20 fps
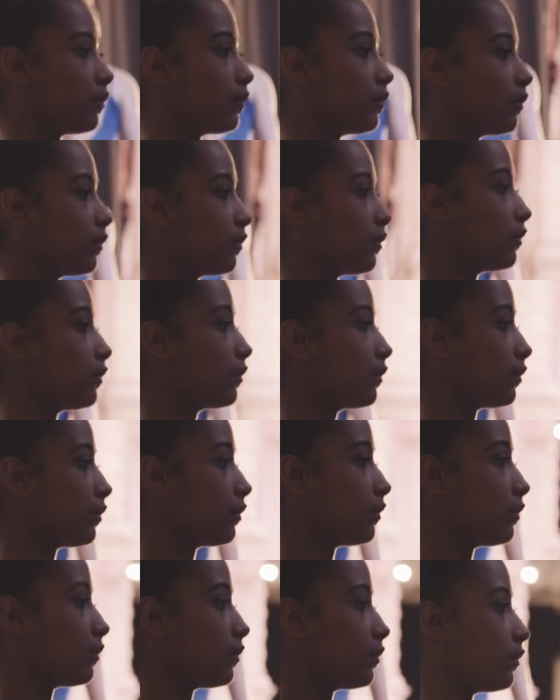
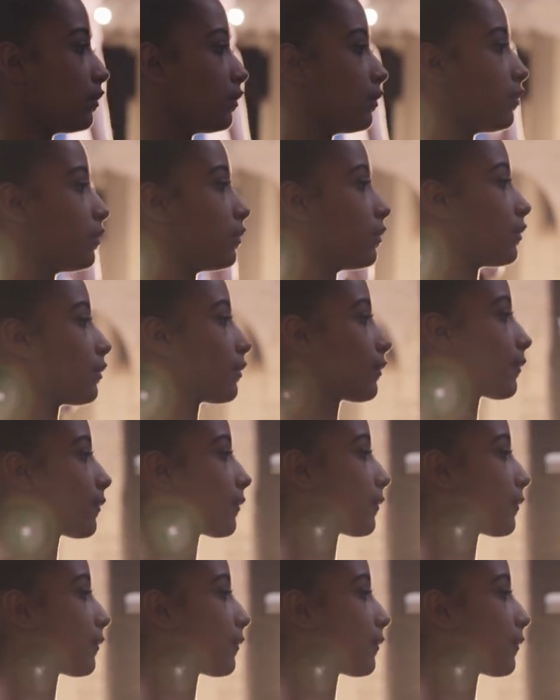No one is speaking in this clip.